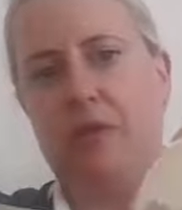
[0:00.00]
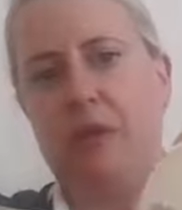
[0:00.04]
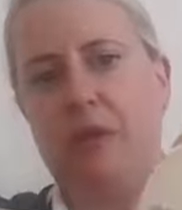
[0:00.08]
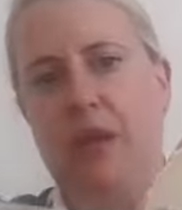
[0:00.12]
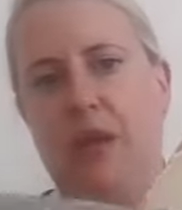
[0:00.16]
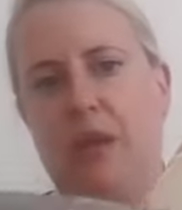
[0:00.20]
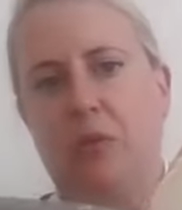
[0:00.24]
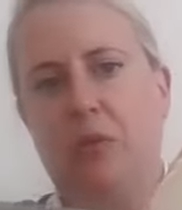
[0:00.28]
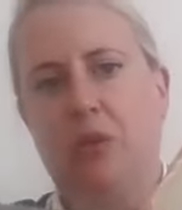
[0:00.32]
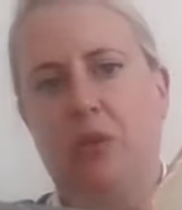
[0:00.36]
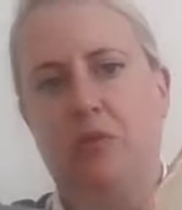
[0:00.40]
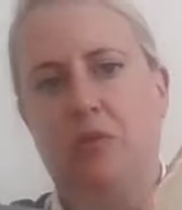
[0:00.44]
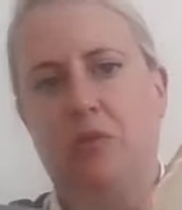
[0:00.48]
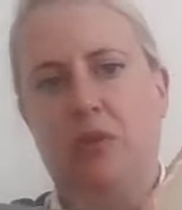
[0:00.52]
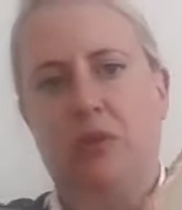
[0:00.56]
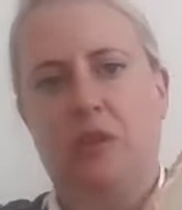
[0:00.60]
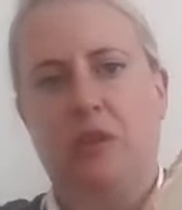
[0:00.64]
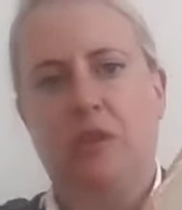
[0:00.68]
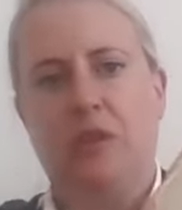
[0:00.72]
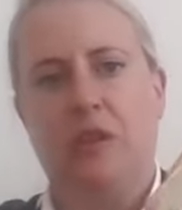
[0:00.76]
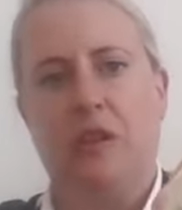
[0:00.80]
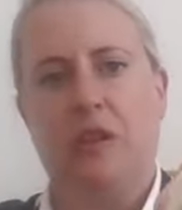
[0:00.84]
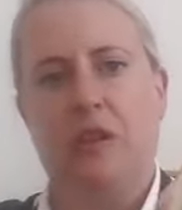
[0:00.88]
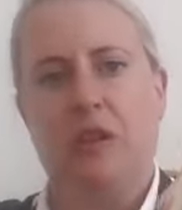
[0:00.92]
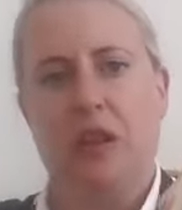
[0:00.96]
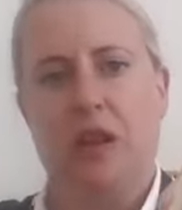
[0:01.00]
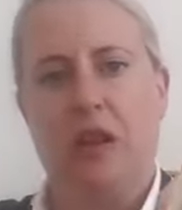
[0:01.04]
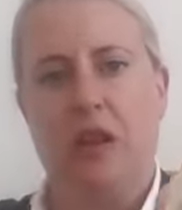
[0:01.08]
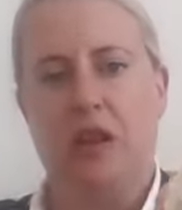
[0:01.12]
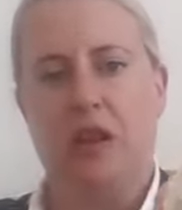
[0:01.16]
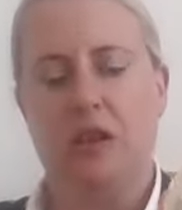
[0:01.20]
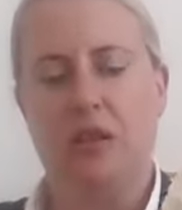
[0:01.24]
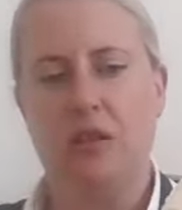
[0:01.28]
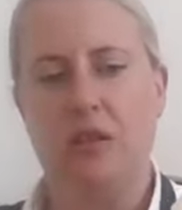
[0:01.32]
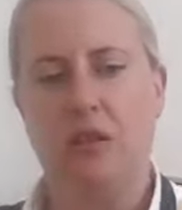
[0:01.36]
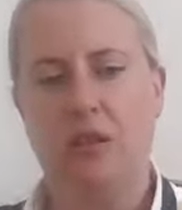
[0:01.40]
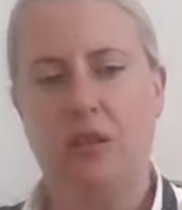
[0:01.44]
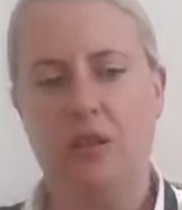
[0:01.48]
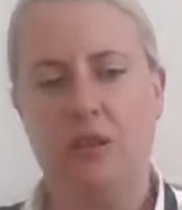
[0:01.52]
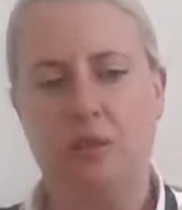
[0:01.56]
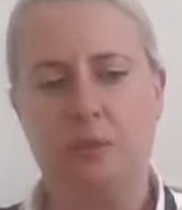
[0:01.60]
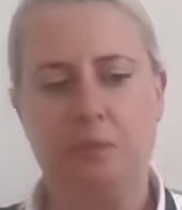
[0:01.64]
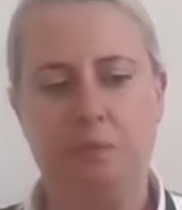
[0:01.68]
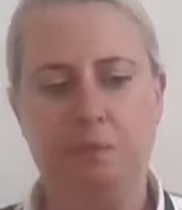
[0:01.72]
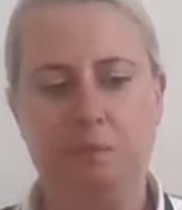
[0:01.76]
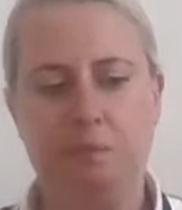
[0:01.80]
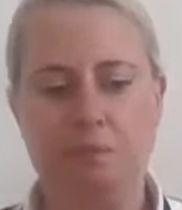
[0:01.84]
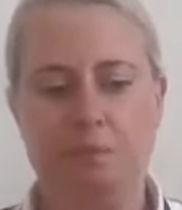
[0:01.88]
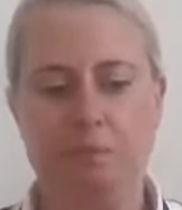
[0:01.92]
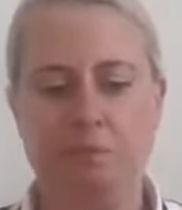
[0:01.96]
out of there and I've just done
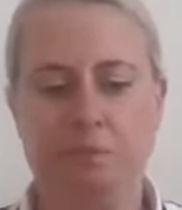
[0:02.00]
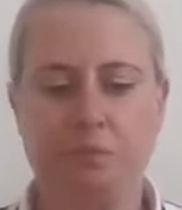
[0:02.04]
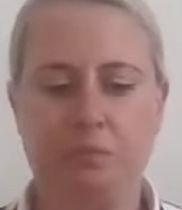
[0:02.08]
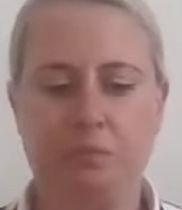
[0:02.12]
that.